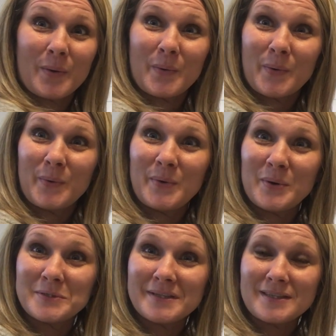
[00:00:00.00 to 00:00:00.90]
Who
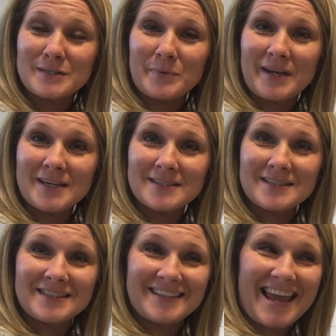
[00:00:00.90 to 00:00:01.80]
knows what this one is?
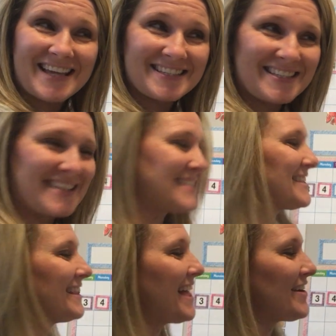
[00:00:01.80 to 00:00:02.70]
Yes, it's
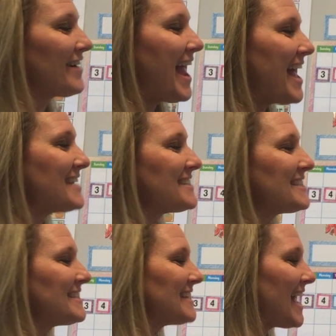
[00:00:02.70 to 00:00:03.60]
the letter
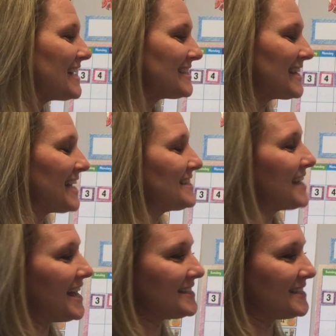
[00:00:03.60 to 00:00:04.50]
S, S, S,
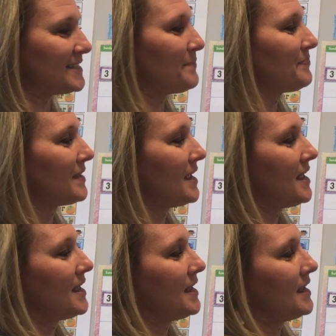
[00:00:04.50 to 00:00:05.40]
S.
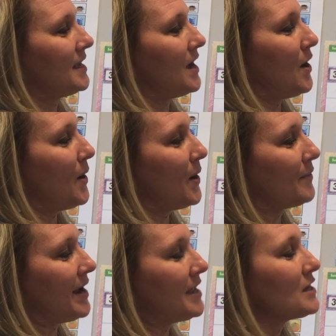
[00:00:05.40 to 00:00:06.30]
All
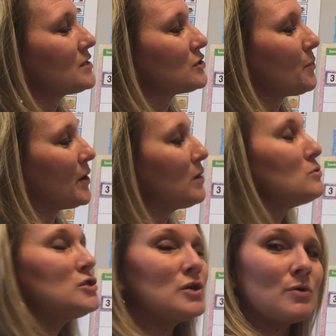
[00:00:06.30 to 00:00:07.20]
right, so what
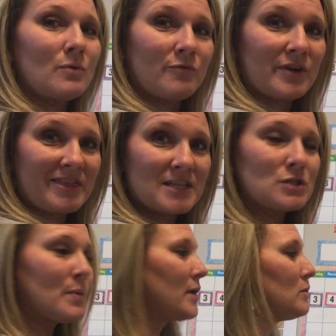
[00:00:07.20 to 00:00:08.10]
you do for
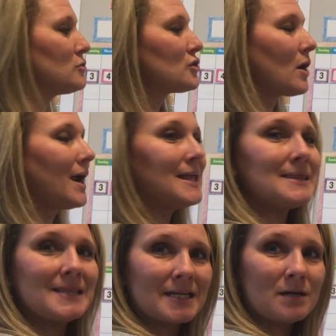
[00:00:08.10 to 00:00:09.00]
this one, you start a
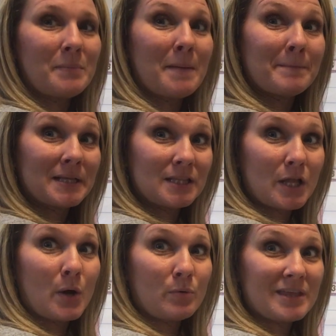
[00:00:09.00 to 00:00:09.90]
little bit
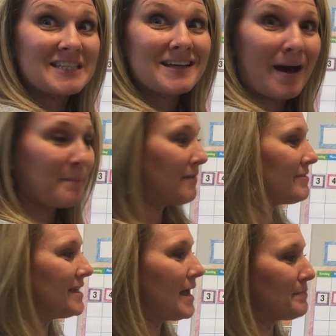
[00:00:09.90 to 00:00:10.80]
below the top of
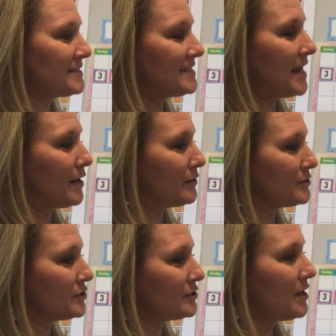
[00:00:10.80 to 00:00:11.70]
the
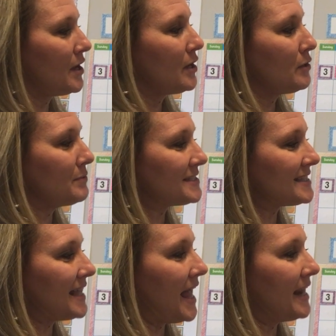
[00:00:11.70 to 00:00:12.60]
upstairs. You
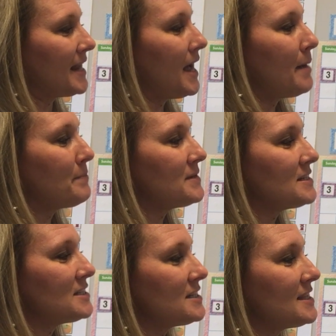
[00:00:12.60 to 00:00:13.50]
slide up
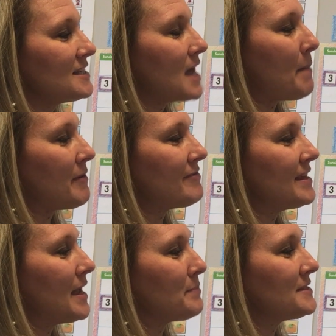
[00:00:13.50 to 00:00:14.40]
to the top of
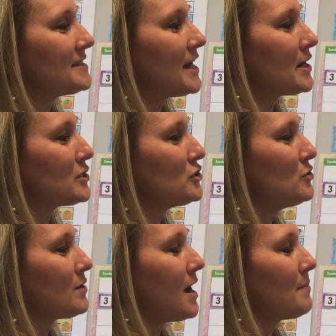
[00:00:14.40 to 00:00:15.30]
the upstairs.
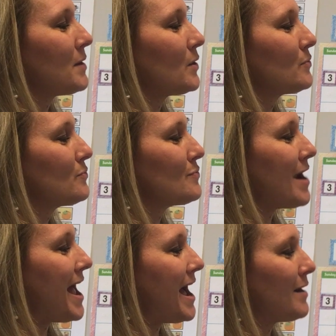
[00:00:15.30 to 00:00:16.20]
You come
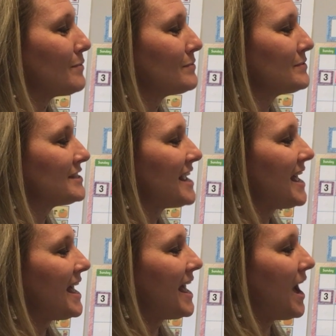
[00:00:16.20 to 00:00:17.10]
around
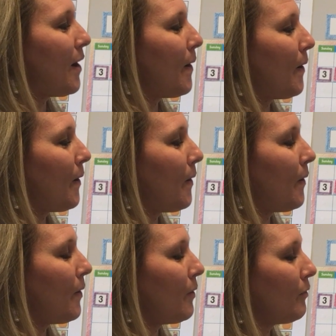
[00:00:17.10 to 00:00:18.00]

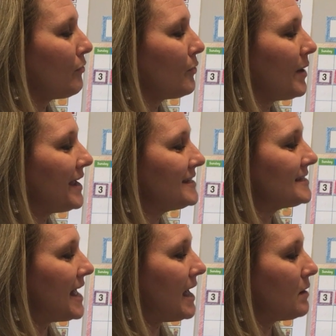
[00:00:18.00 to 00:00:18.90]
all the way
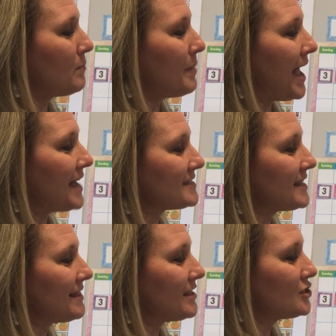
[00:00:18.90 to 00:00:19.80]
down,
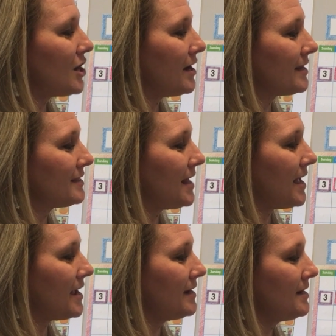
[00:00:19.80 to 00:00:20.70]
passing the dotted
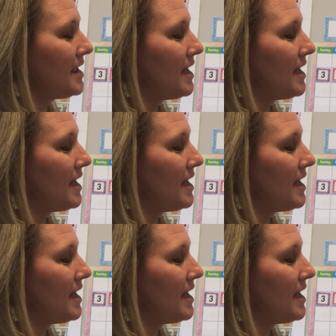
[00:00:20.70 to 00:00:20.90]
line.